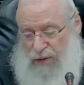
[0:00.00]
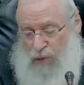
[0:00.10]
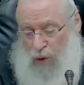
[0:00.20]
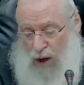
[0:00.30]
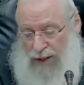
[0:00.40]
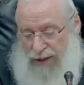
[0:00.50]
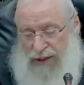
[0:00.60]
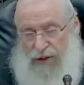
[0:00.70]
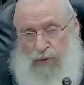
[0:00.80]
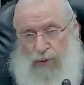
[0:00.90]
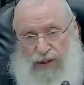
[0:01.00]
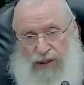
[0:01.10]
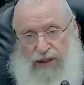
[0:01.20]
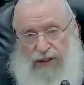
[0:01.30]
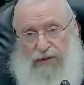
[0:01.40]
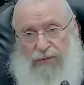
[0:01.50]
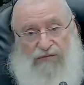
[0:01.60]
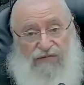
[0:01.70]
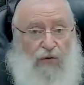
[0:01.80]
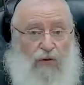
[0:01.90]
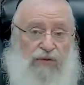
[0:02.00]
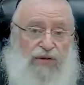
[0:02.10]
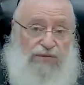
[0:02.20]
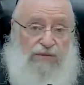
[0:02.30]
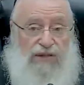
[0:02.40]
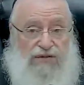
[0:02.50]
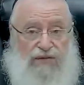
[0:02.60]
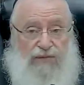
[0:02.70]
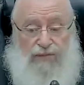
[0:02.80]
why do we need perform this mitzvah.